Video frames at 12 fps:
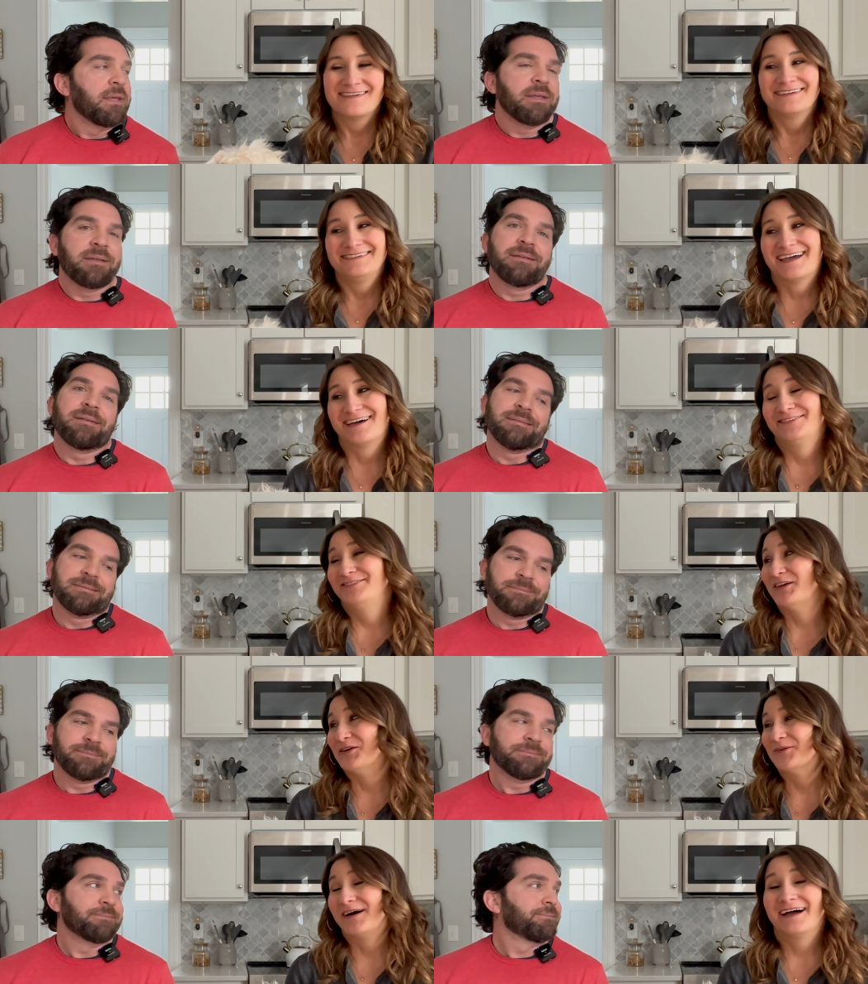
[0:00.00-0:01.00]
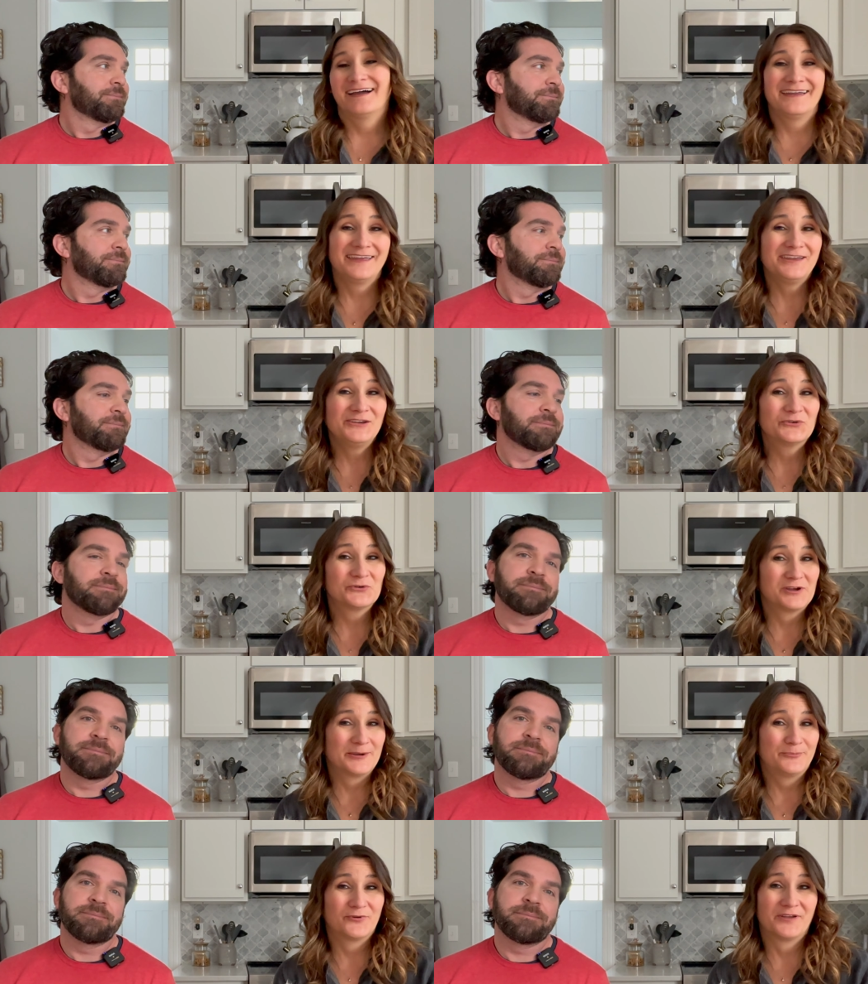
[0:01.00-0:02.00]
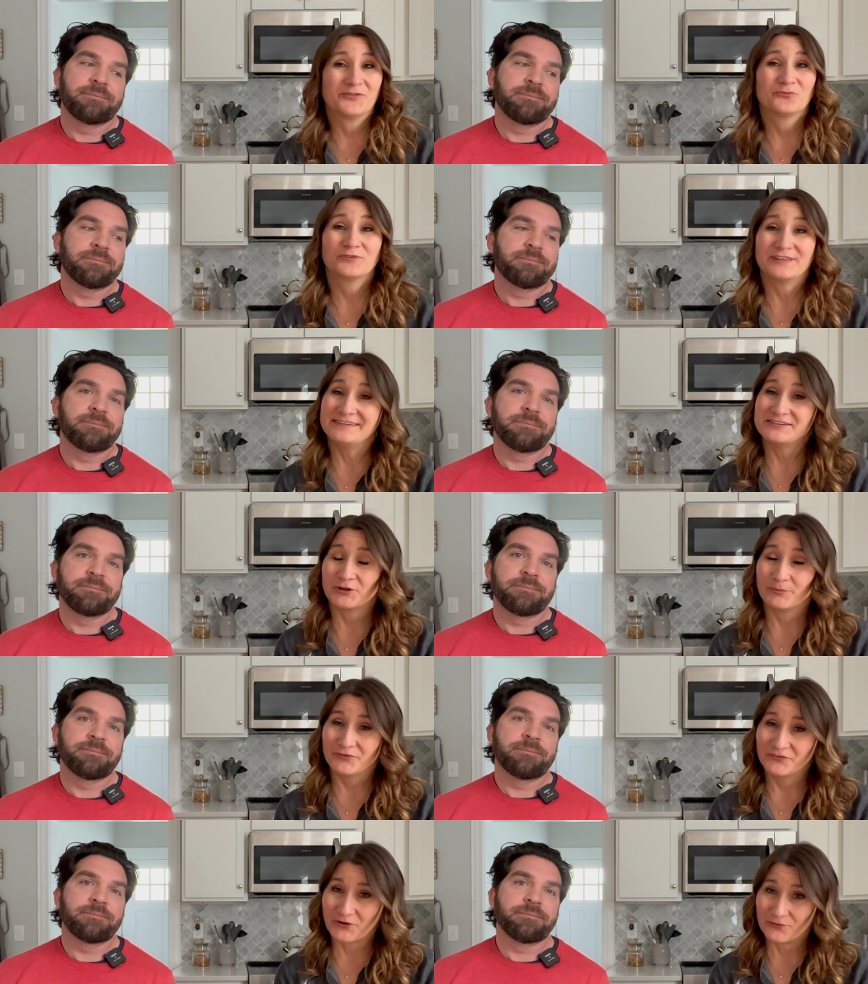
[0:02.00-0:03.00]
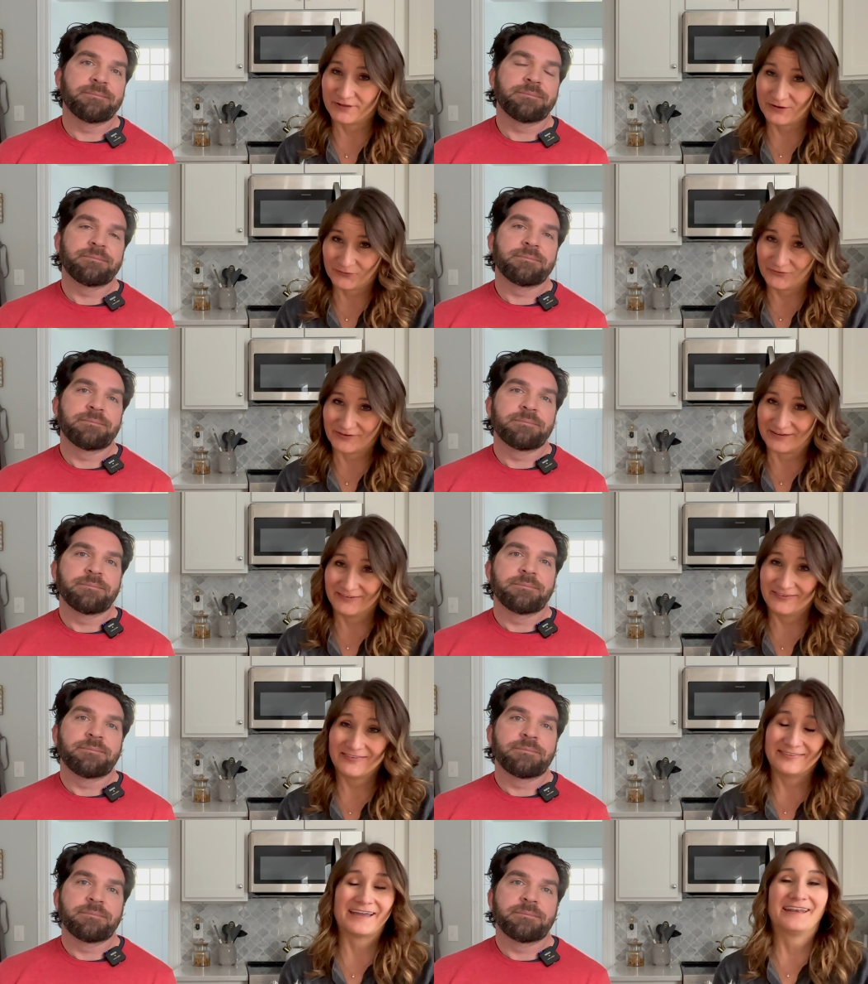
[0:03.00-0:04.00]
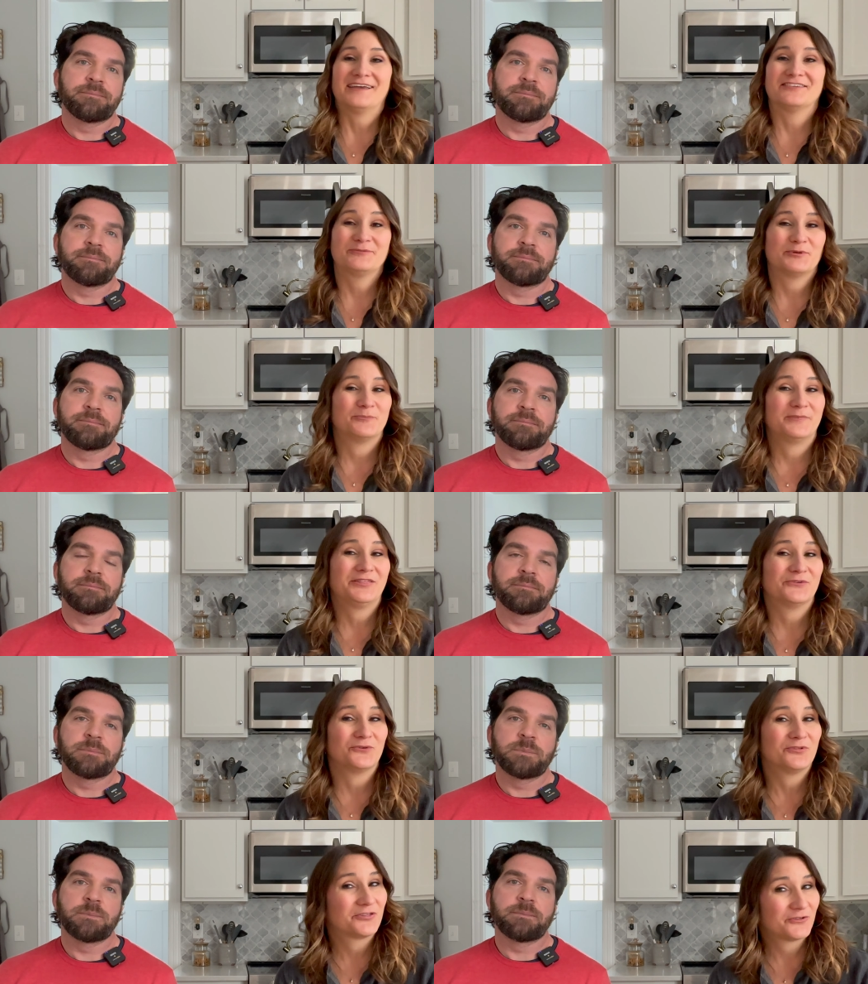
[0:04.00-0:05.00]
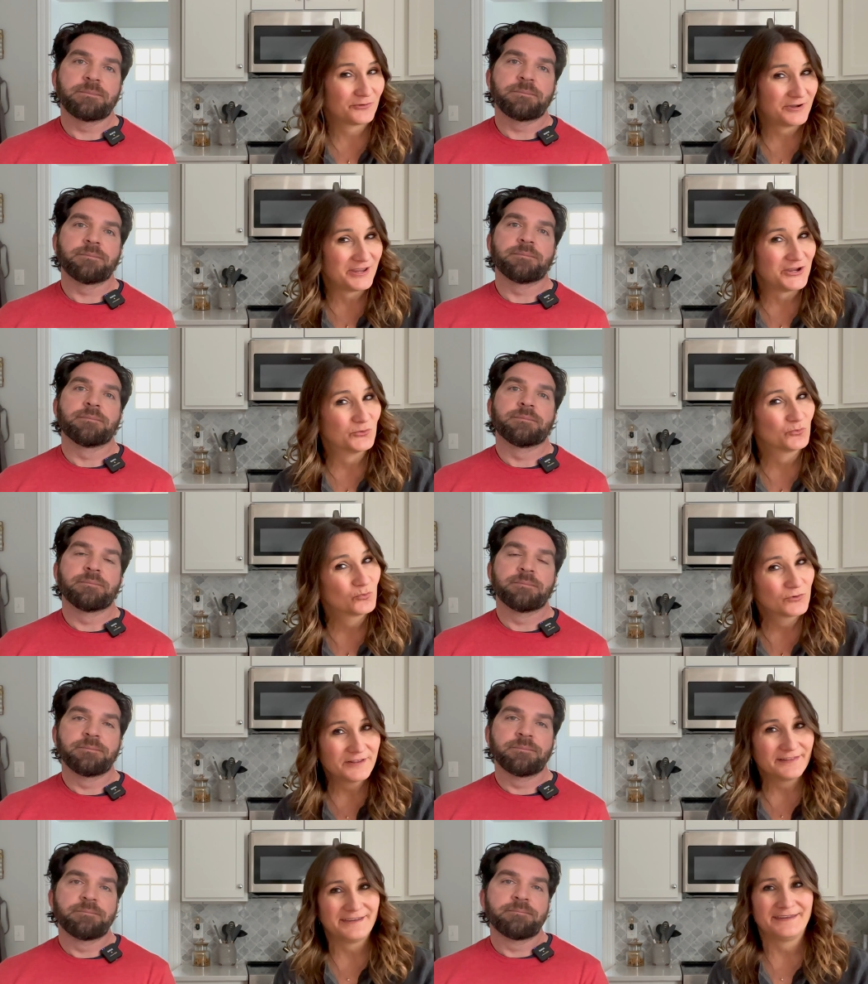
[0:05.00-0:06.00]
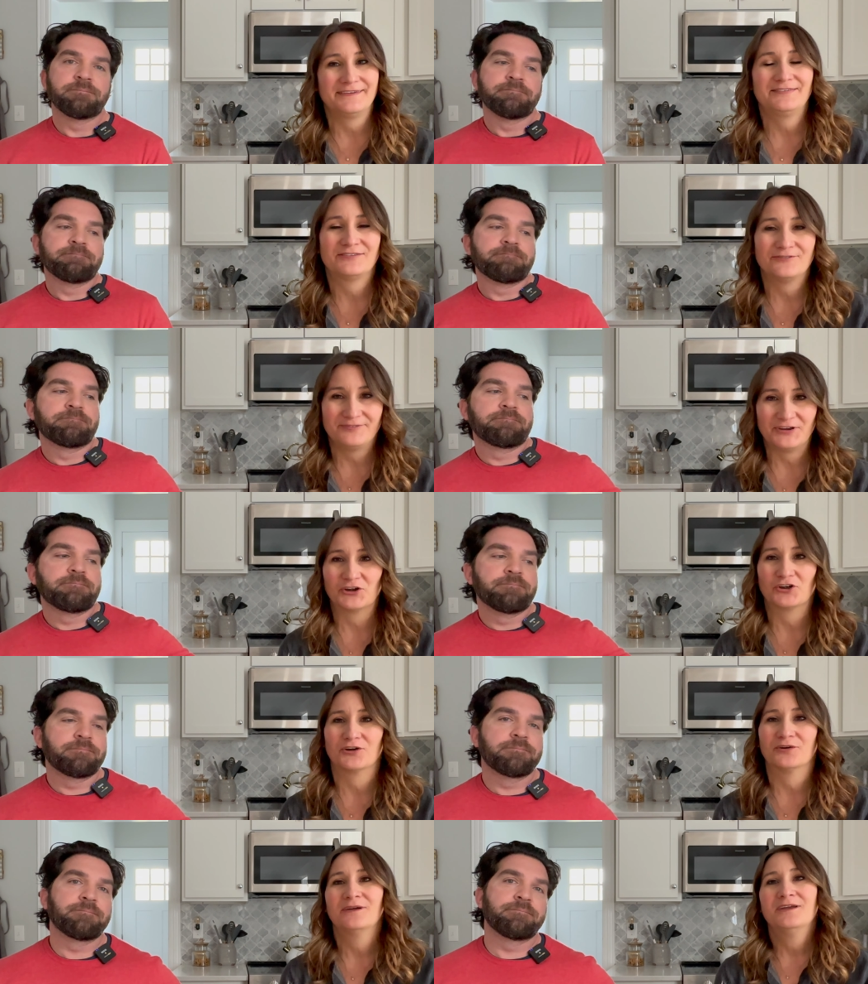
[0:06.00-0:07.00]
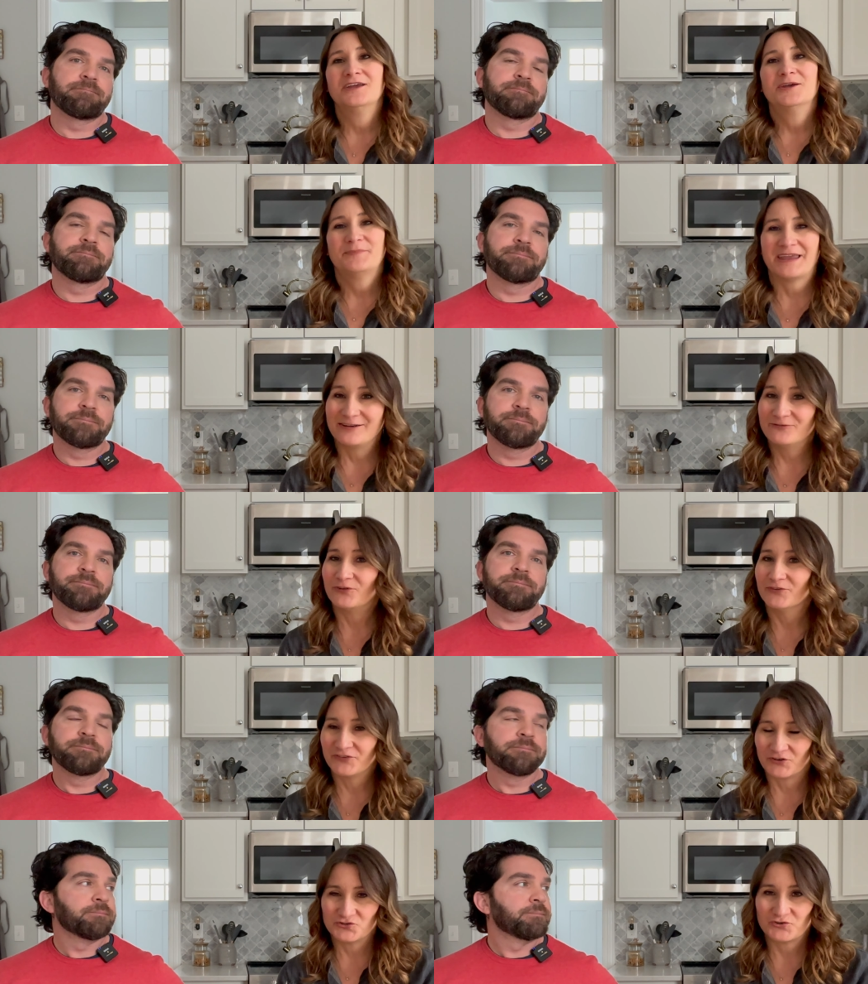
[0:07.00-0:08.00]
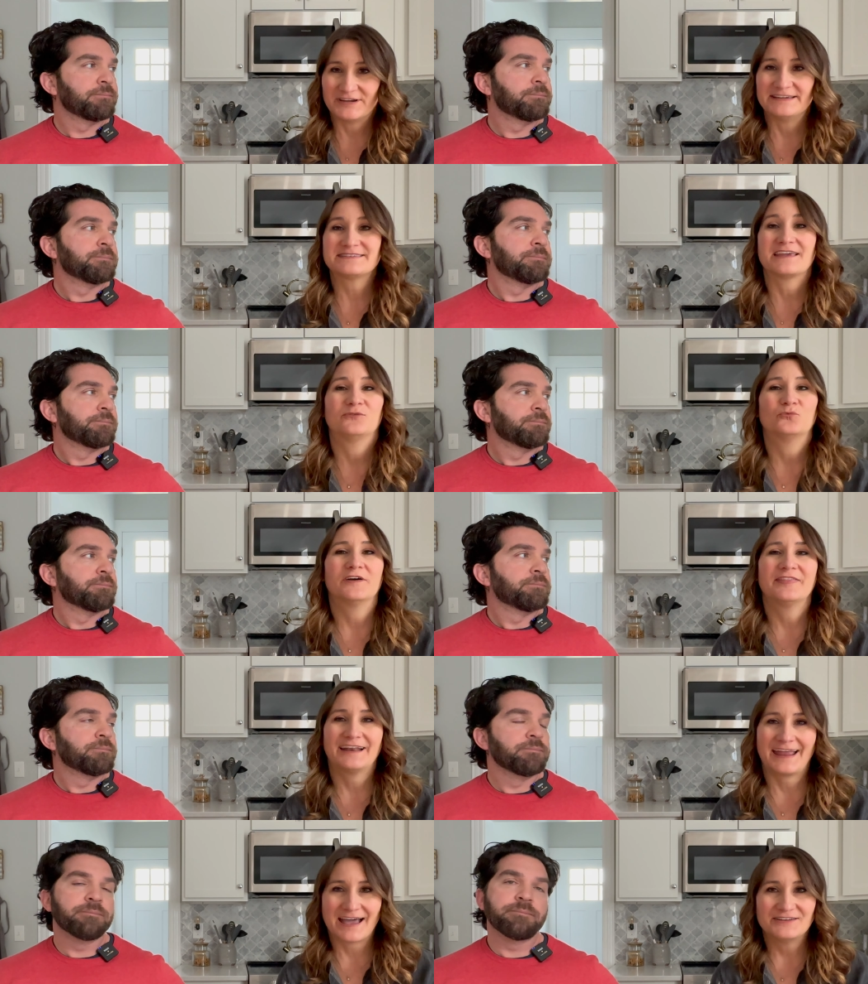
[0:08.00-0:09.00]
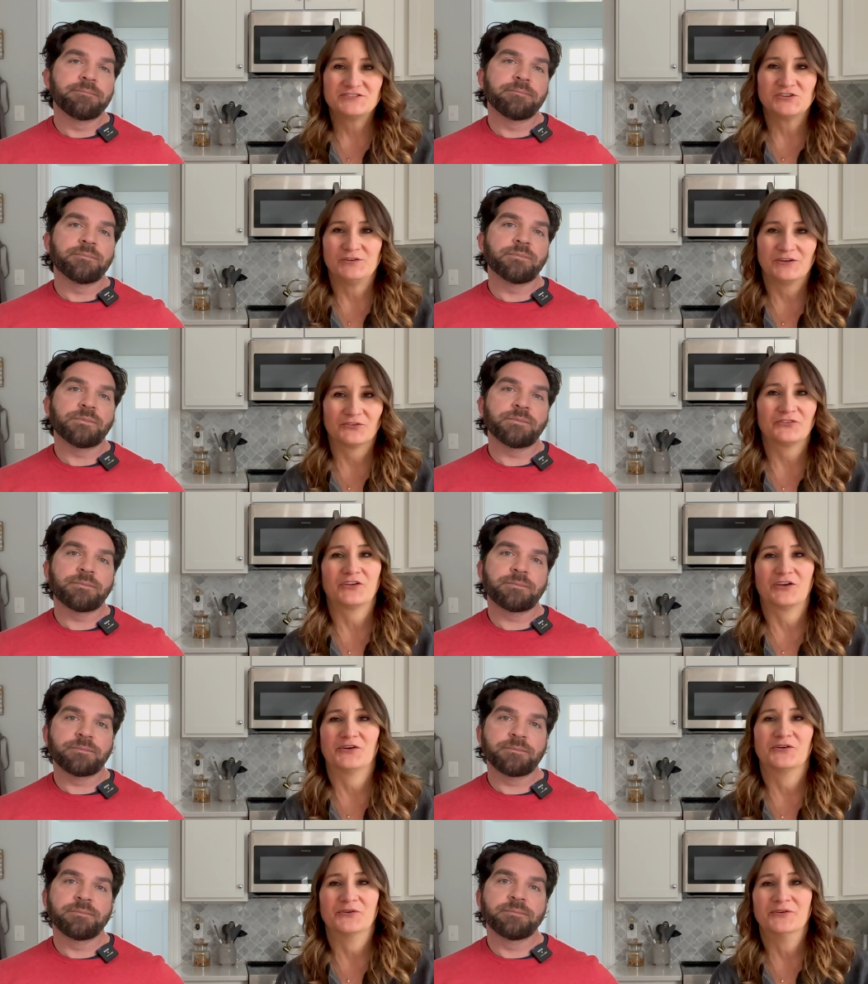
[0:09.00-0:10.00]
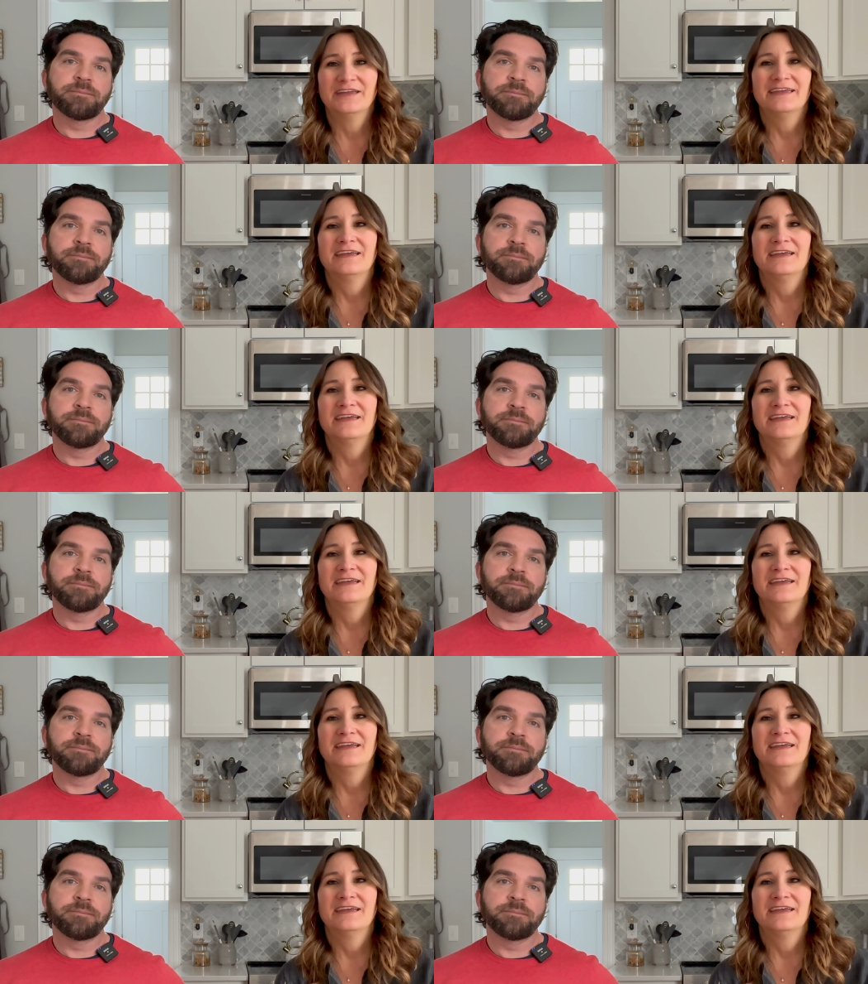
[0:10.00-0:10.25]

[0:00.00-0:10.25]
Speaker 1: Yeah, so I grew up with really terrible scoliosis that has put me through 3 really severe, painful surgeries, and one that I had 2 years ago